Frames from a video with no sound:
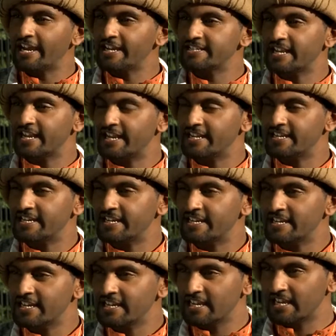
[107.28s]
eyes and
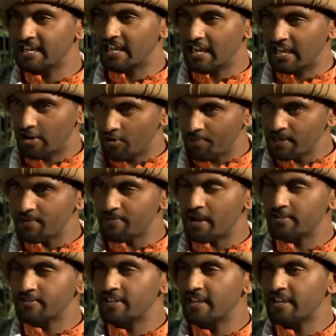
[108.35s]
open your mouth?